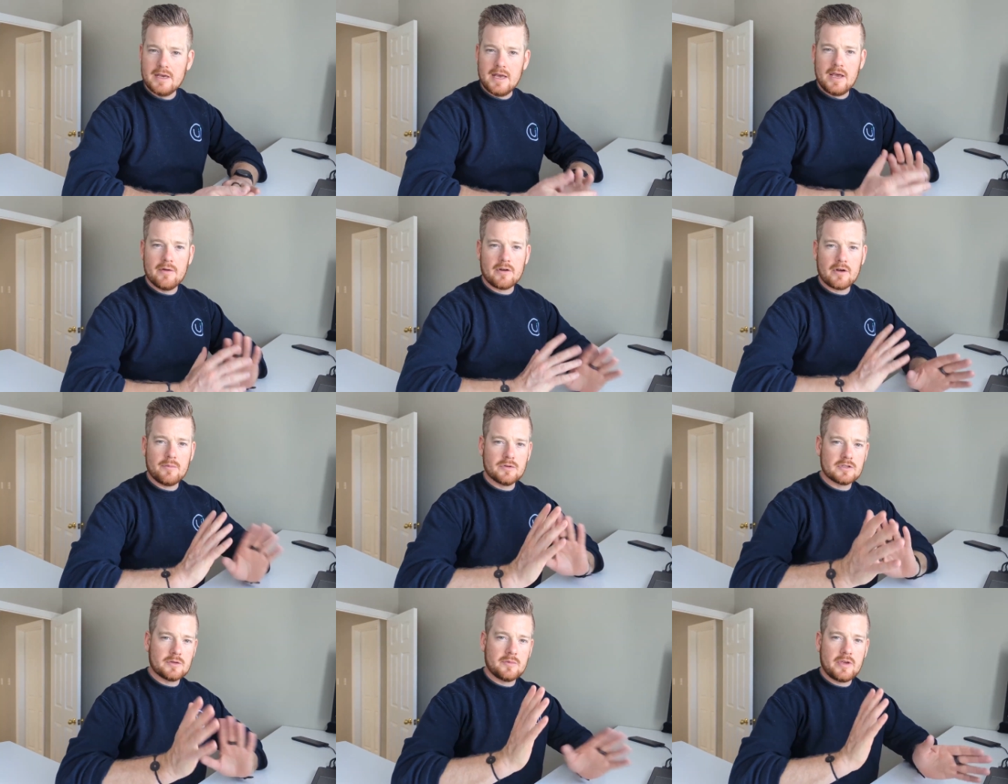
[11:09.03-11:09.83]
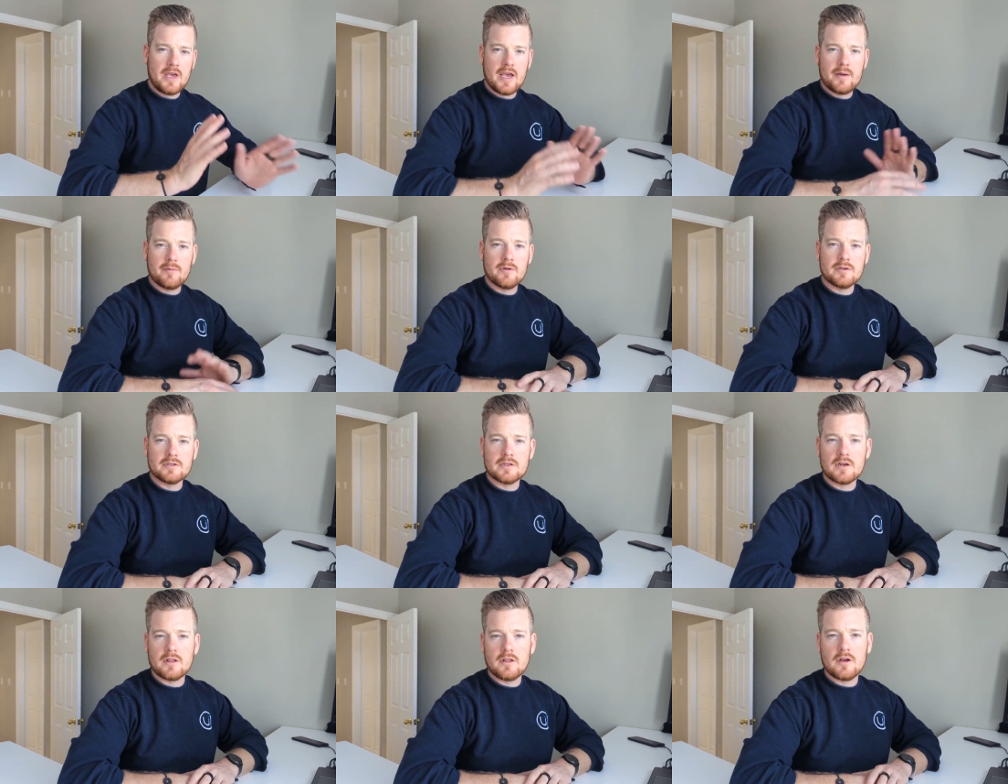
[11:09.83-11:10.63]
And we're going to put some cameras
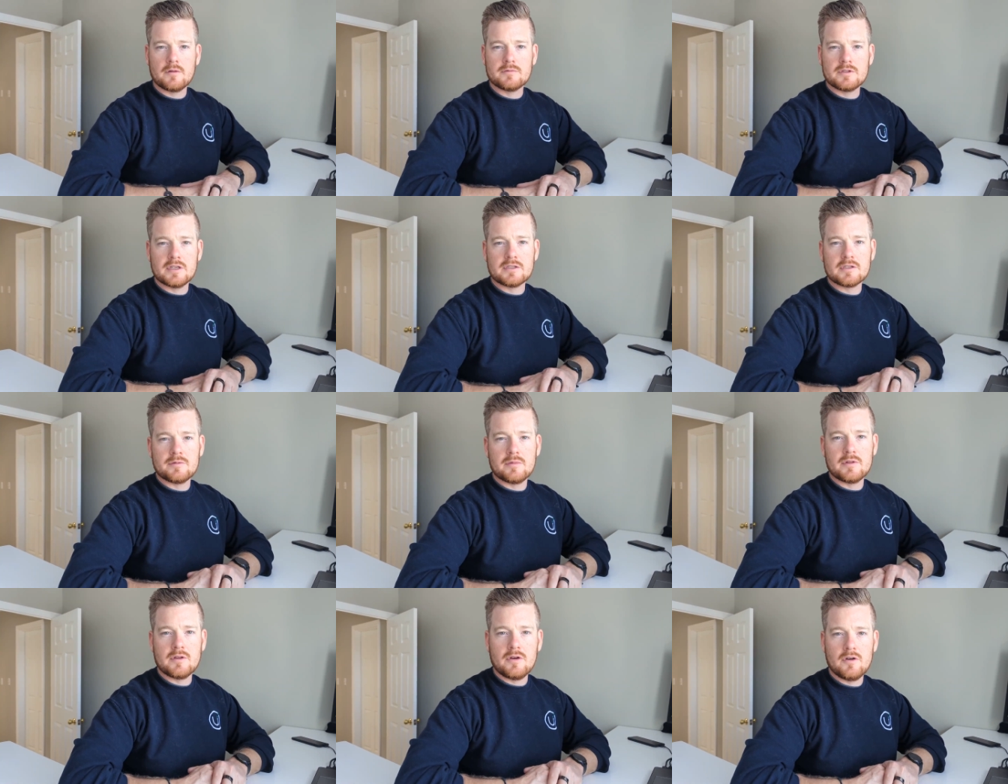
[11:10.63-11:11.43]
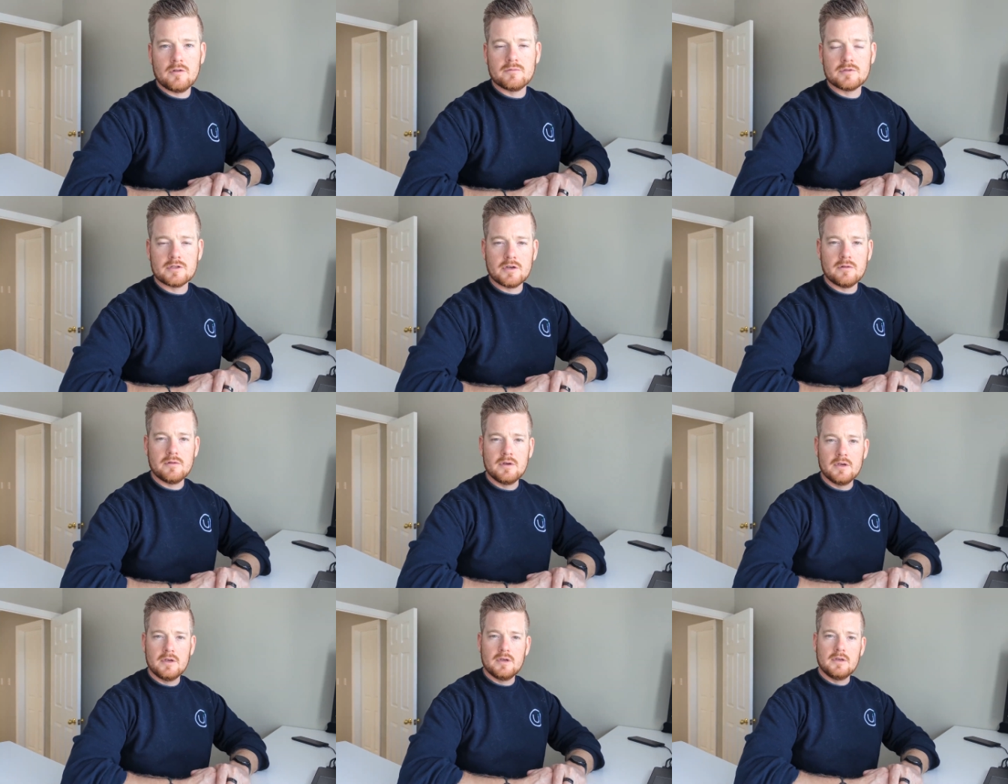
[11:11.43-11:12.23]
and alarm system in the home. So
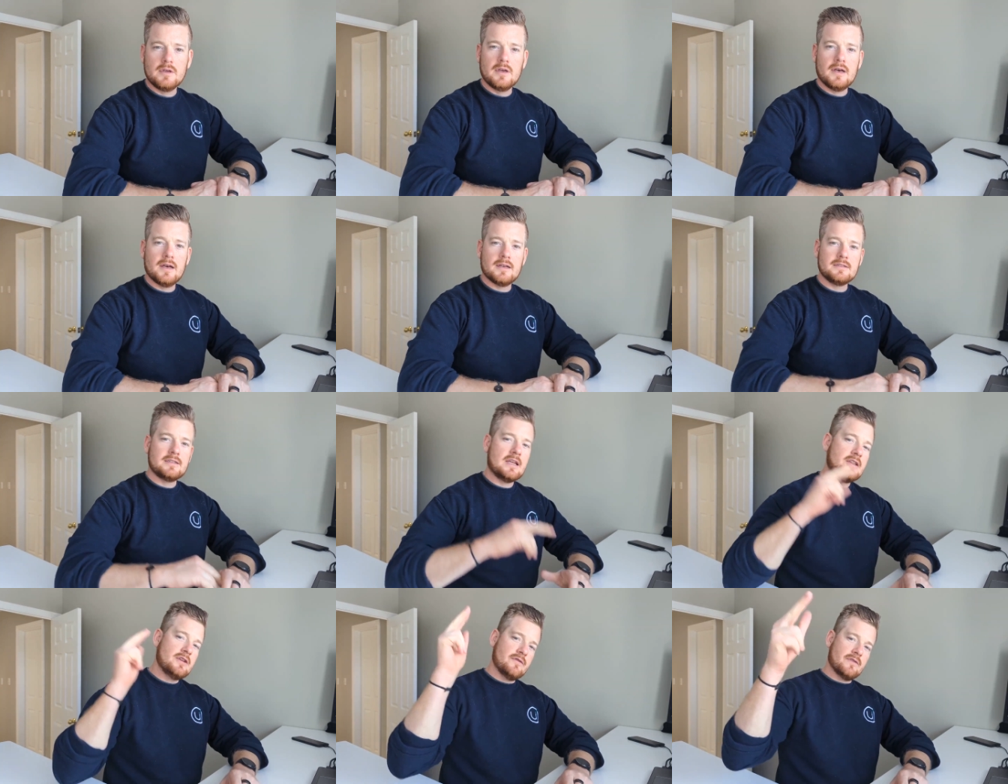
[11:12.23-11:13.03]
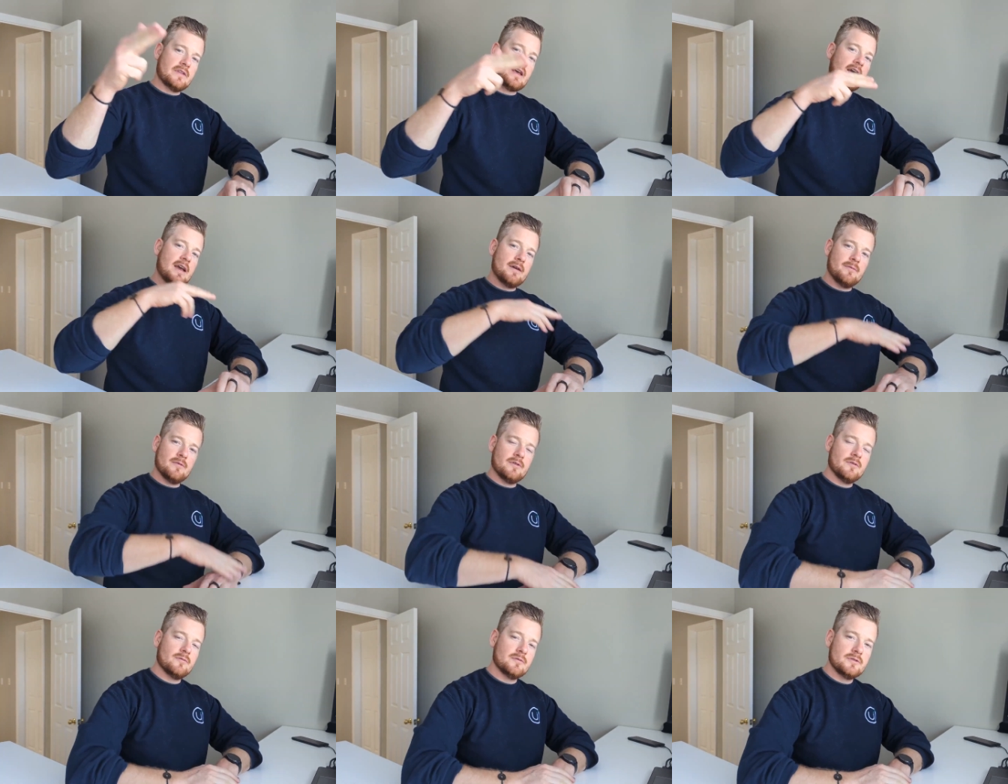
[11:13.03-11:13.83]
uh, stay tuned for that, and
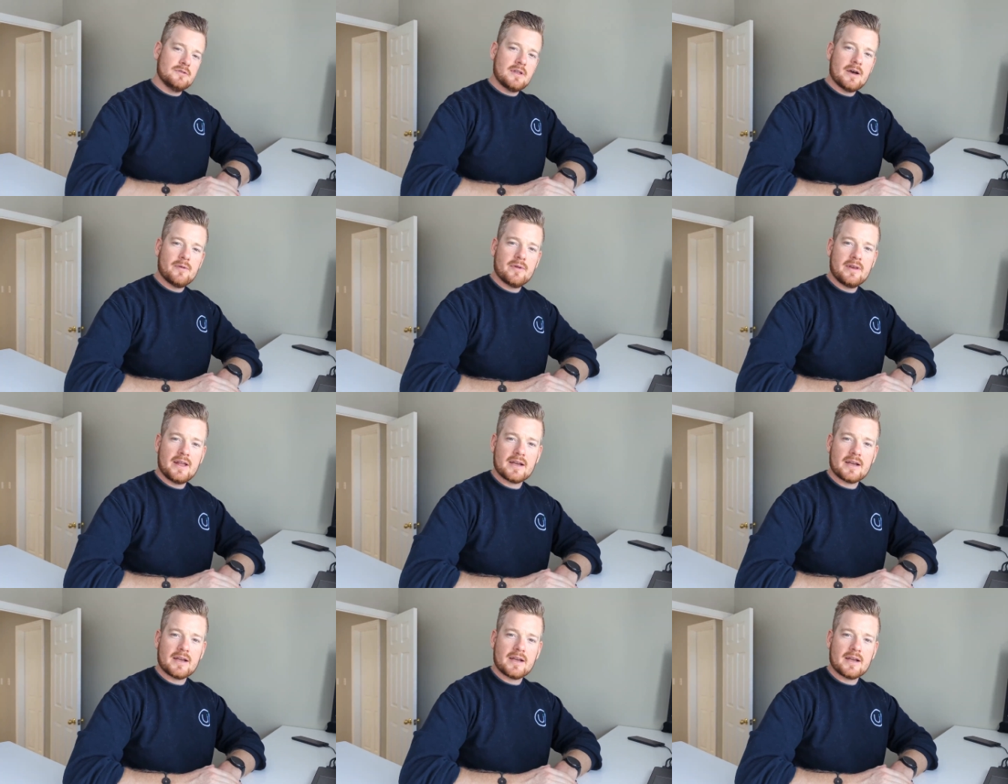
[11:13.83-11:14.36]
we'll, we'll do that one